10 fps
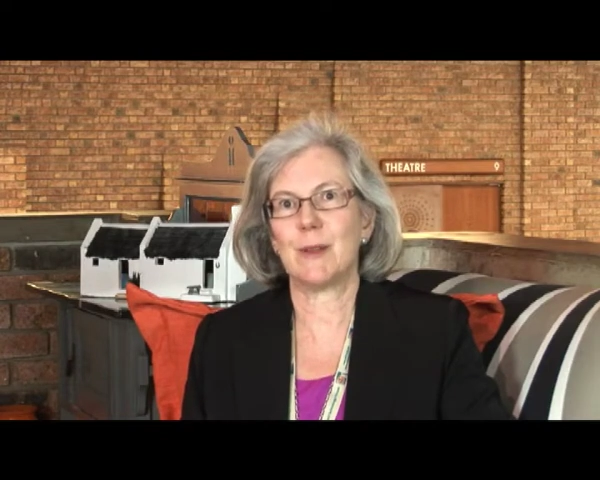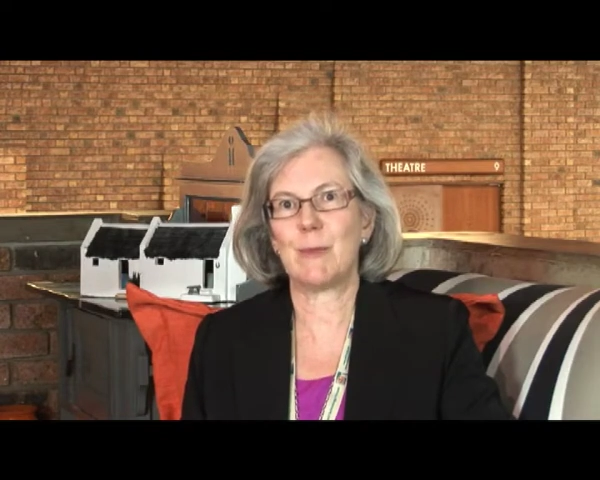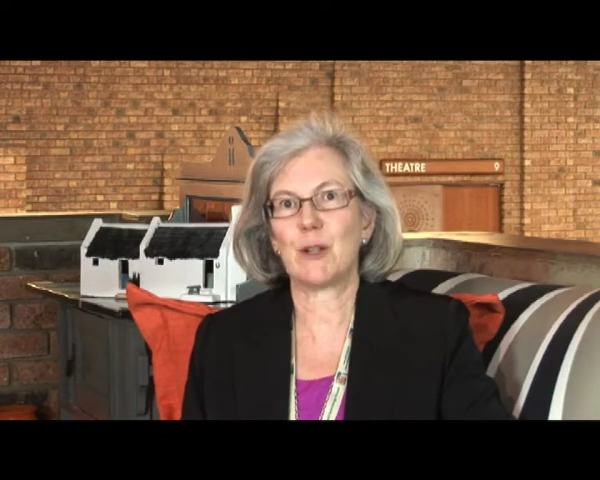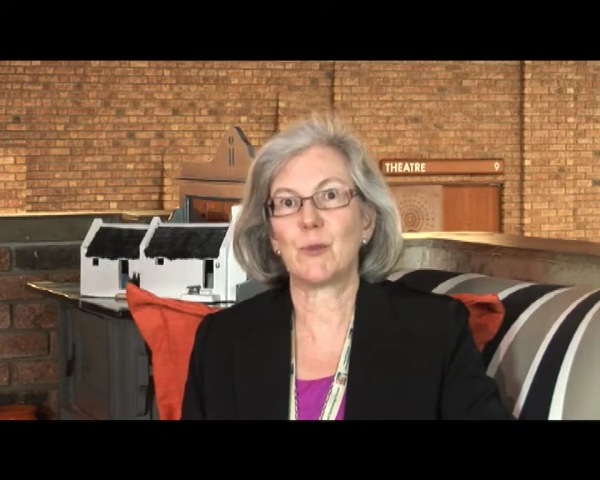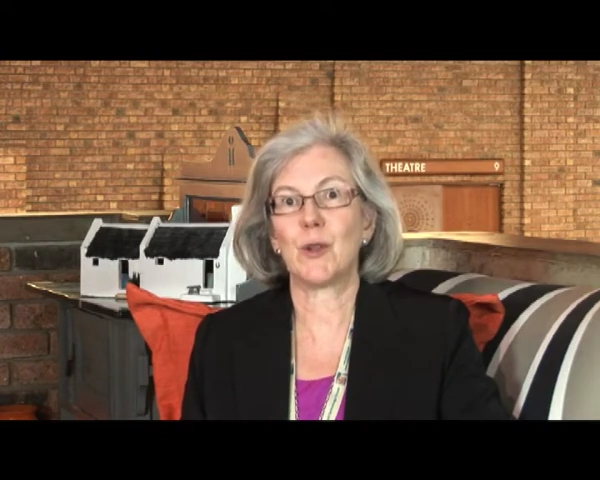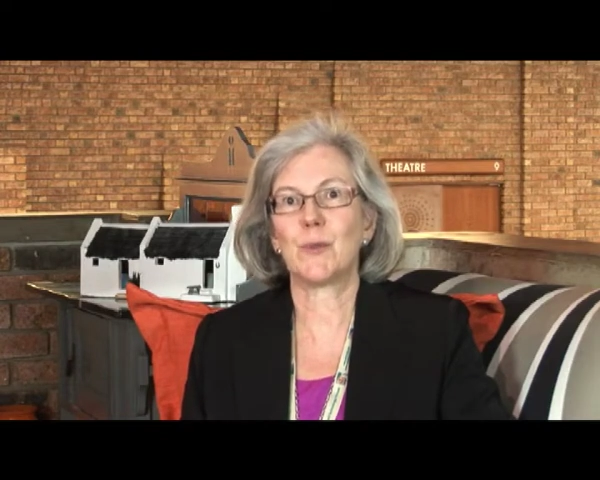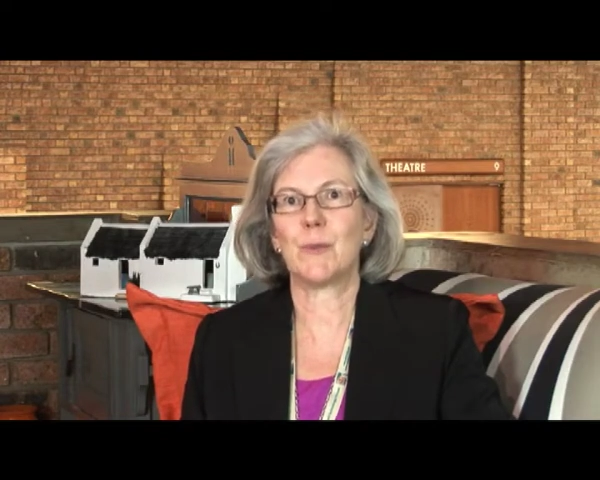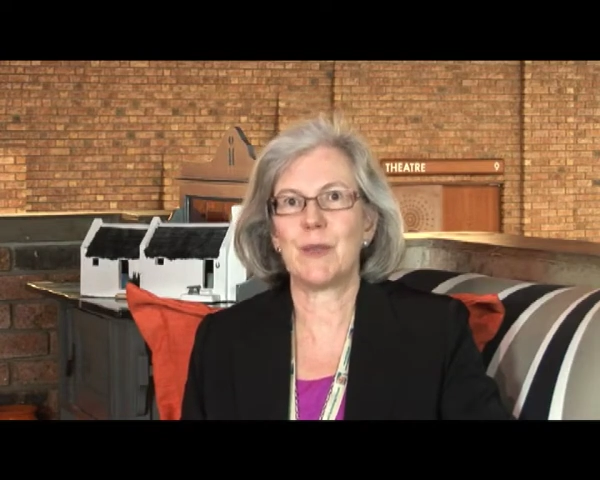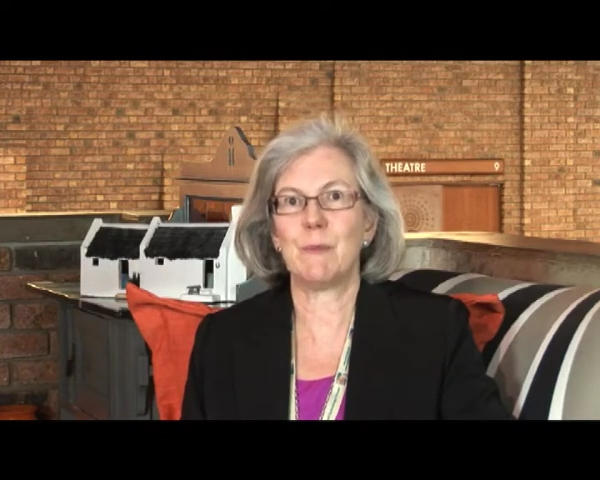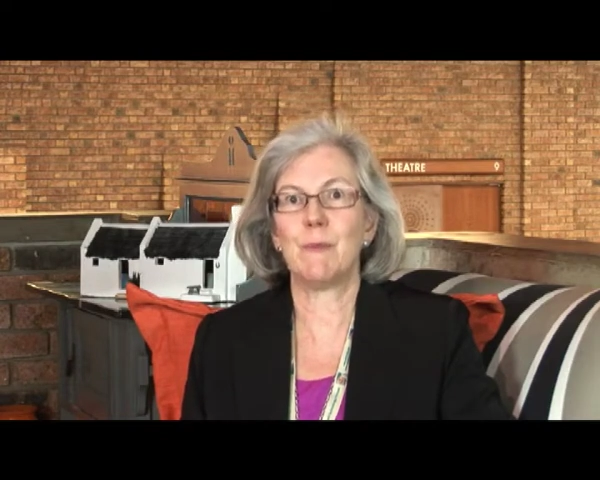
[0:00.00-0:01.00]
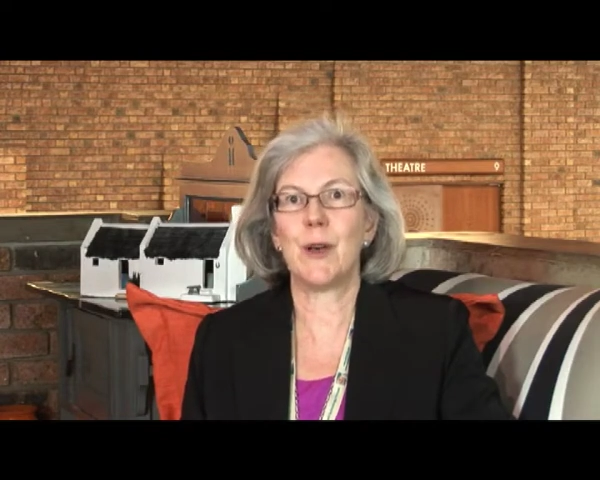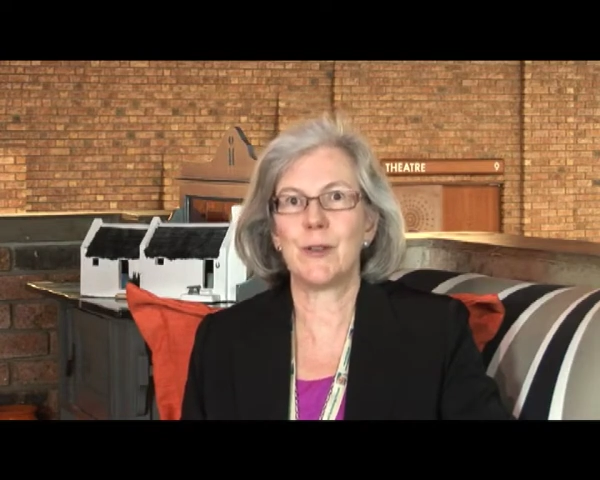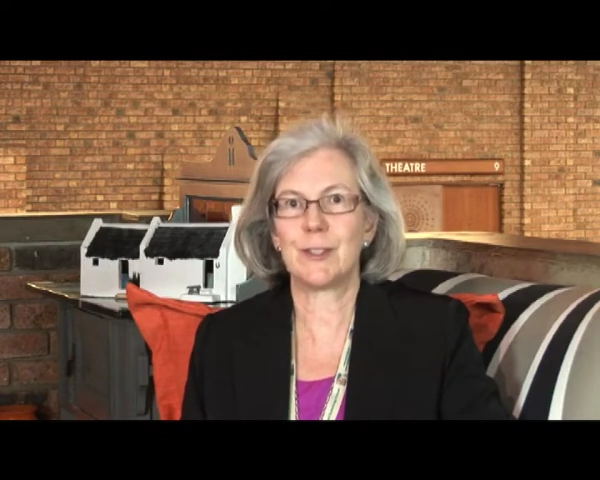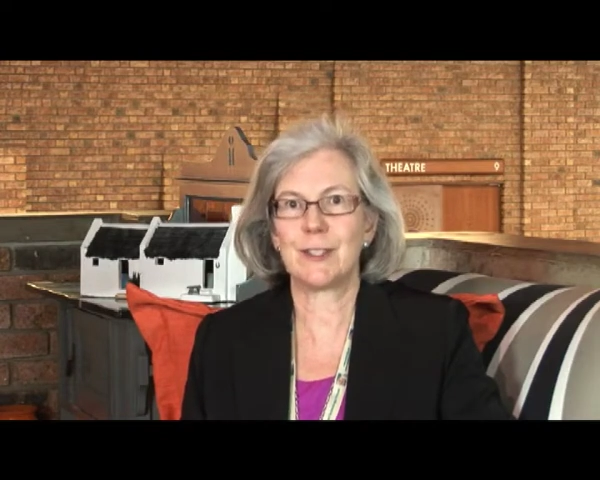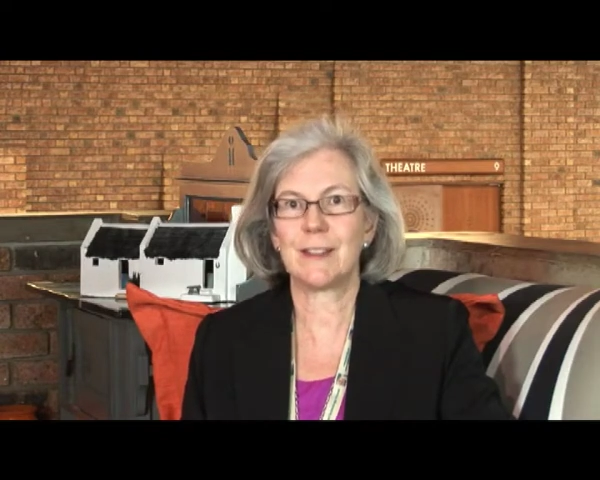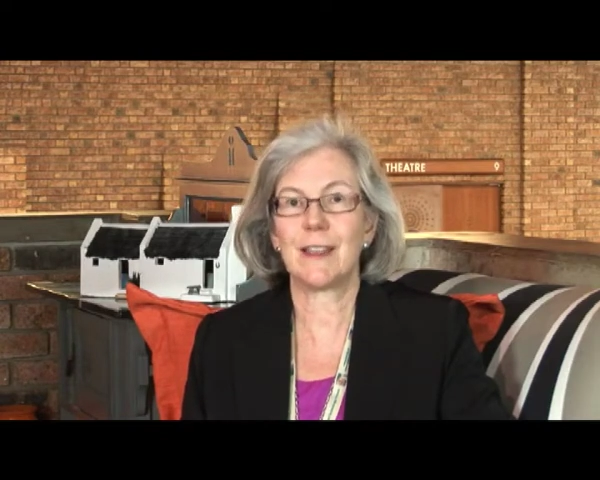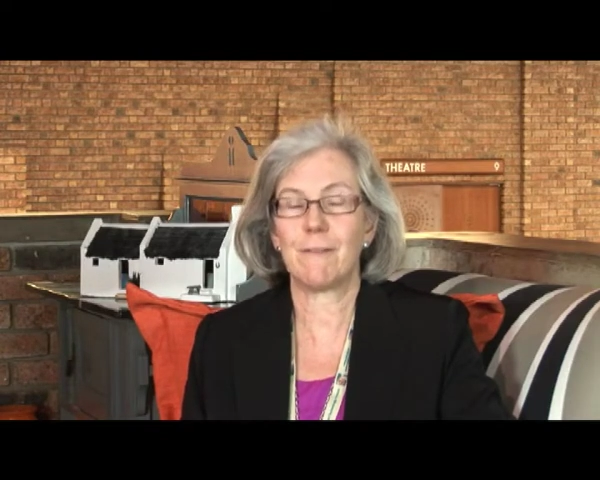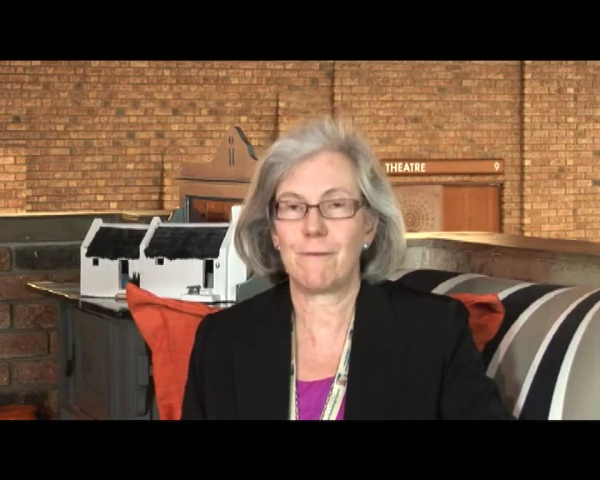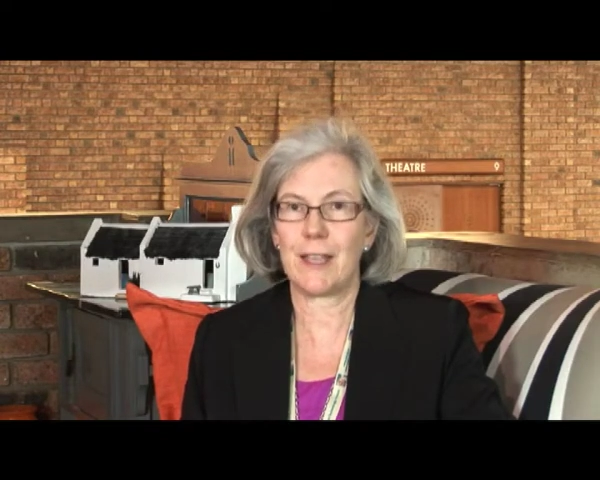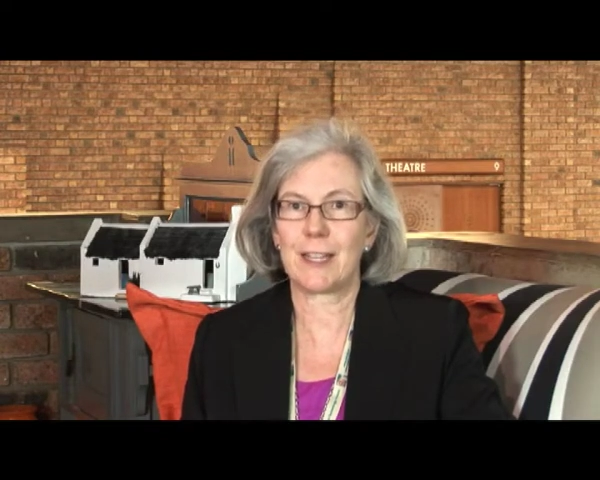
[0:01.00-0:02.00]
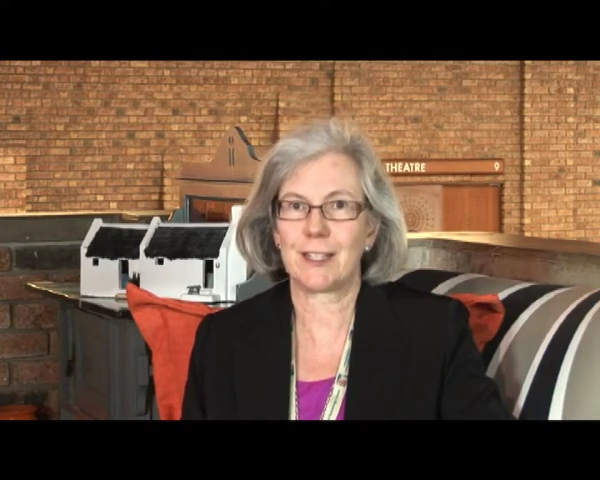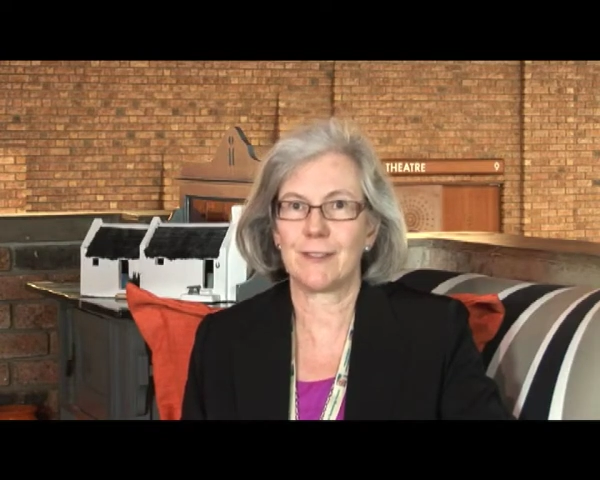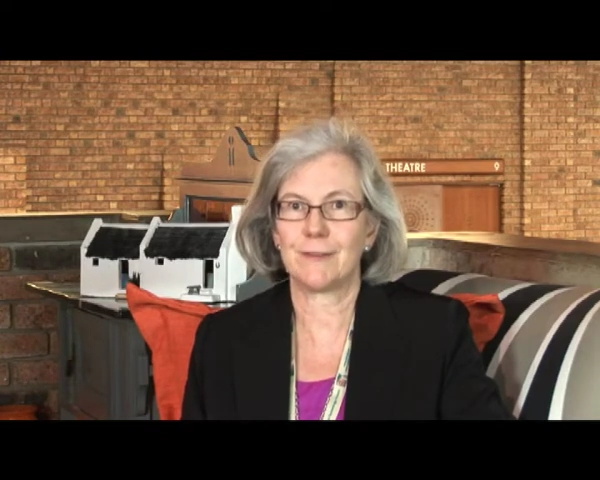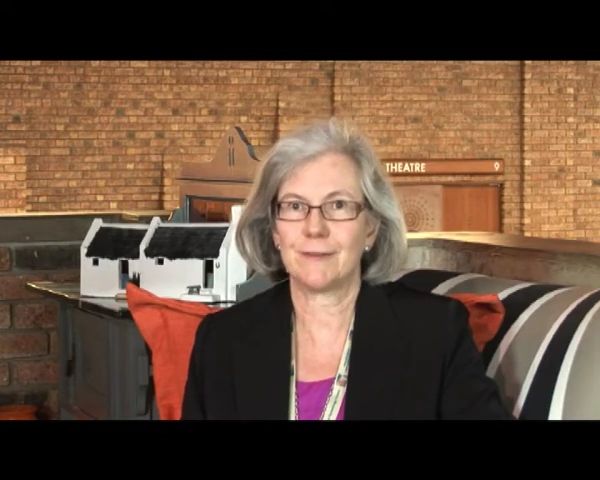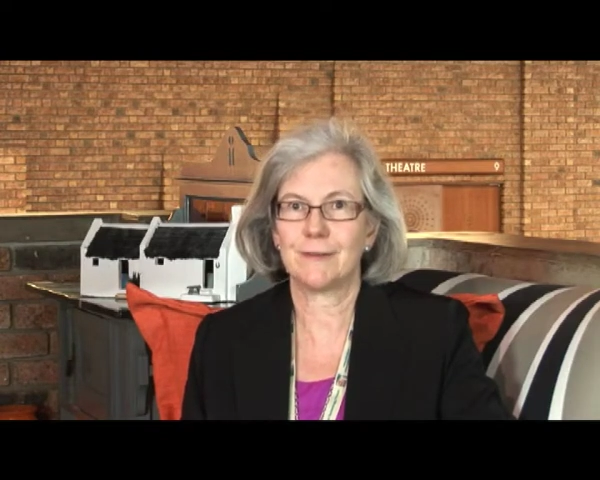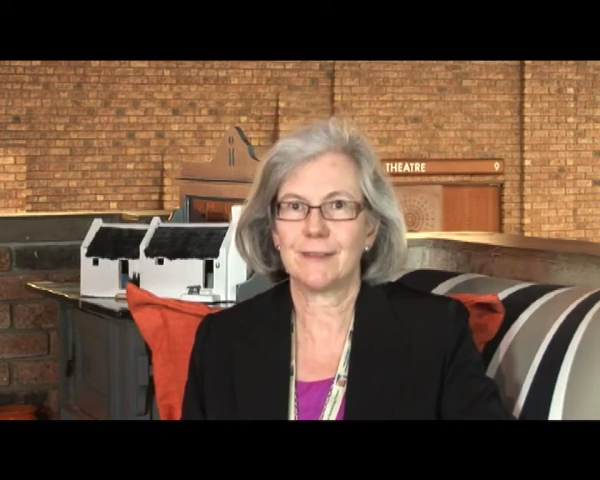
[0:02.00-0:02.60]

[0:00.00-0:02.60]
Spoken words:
about what will be most effective.